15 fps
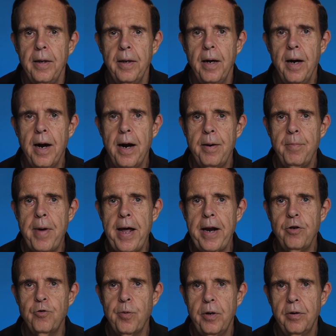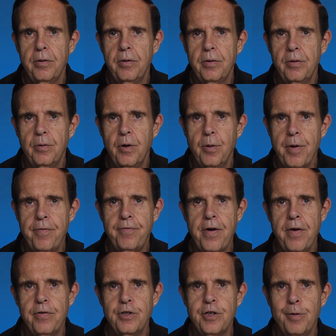All right, management, one of my
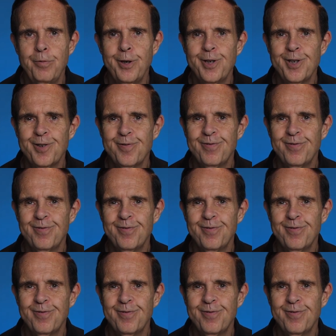favorite subjects.